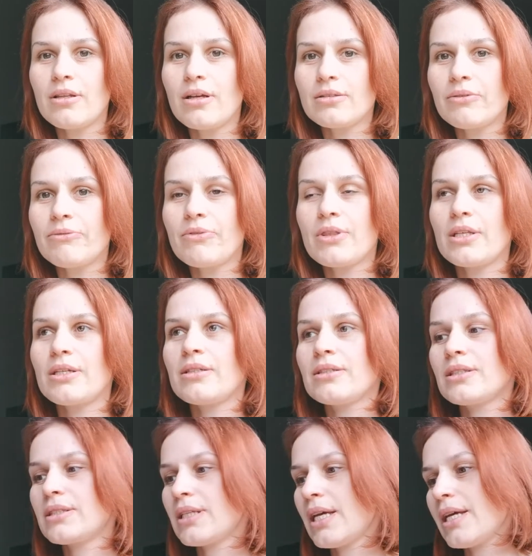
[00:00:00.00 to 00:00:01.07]
a lot of
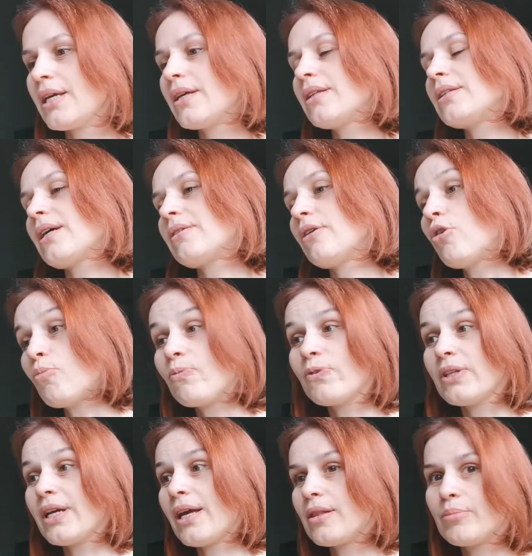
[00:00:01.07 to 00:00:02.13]
things, and
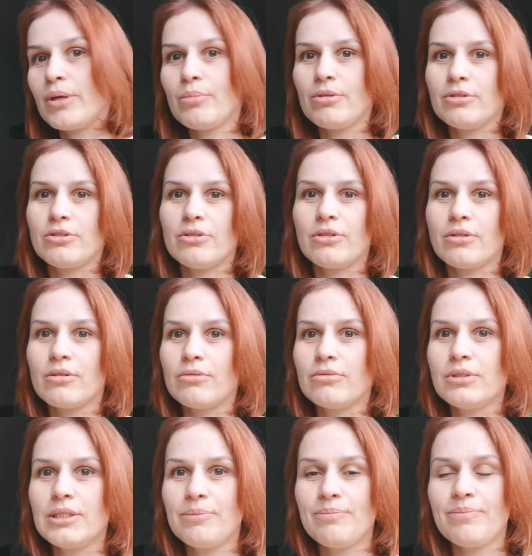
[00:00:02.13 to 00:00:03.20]
hopefully I'll be able to
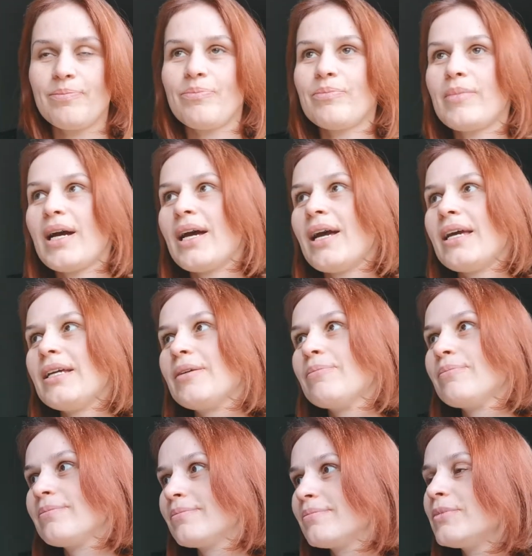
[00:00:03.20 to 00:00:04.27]
include my
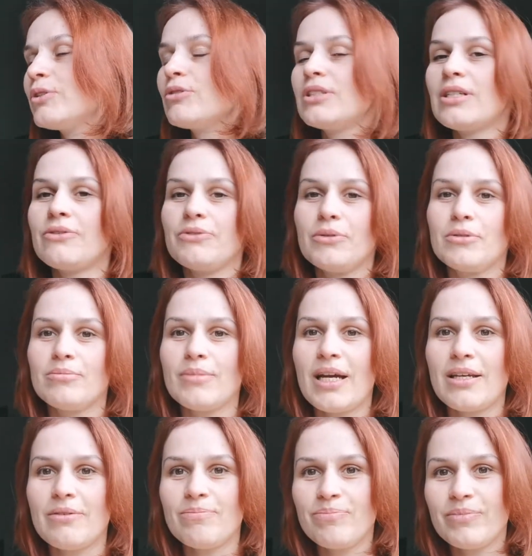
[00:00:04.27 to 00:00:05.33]
new stuff in
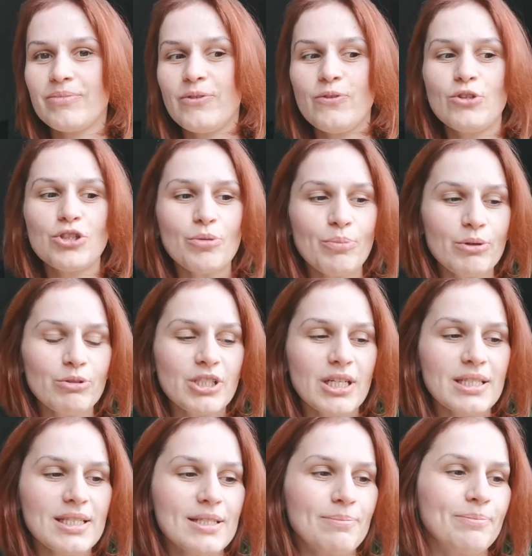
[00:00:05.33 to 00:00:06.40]
my future
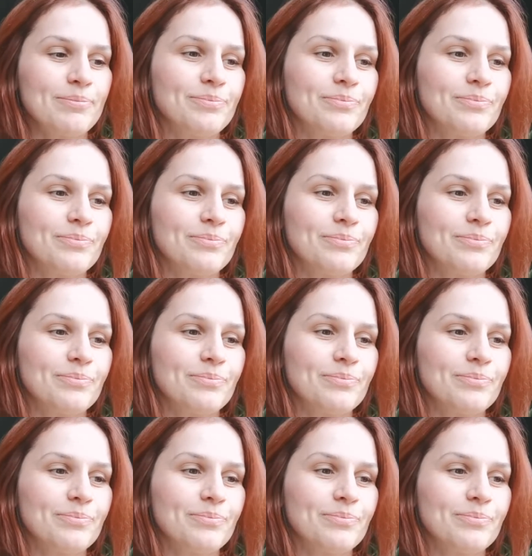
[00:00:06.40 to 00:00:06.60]
projects.